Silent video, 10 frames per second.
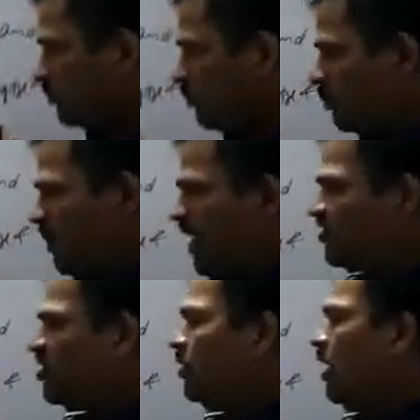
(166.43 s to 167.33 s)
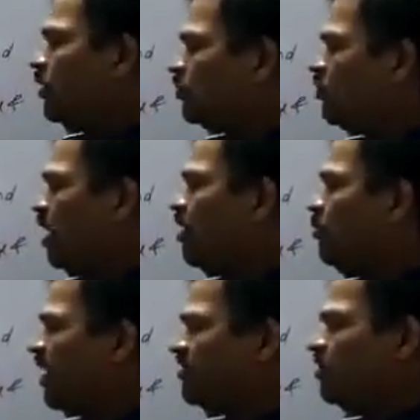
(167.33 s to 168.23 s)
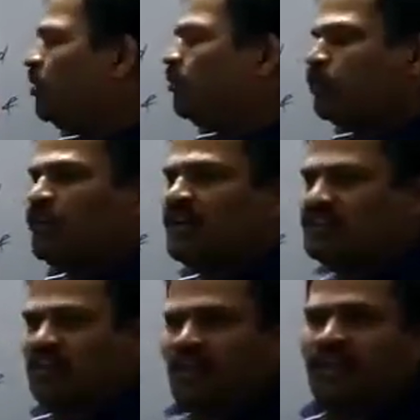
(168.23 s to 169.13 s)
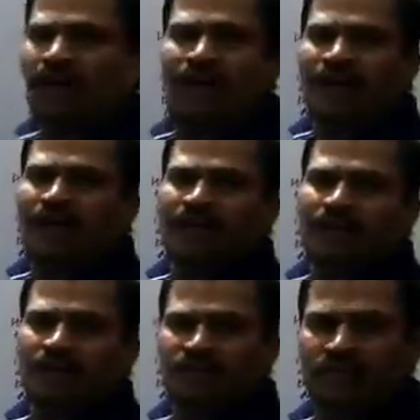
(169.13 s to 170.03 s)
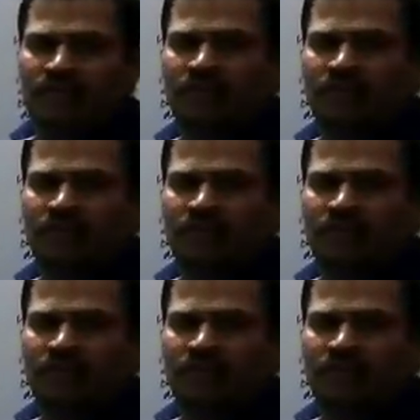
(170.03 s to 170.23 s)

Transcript: to have maximum production in agriculture.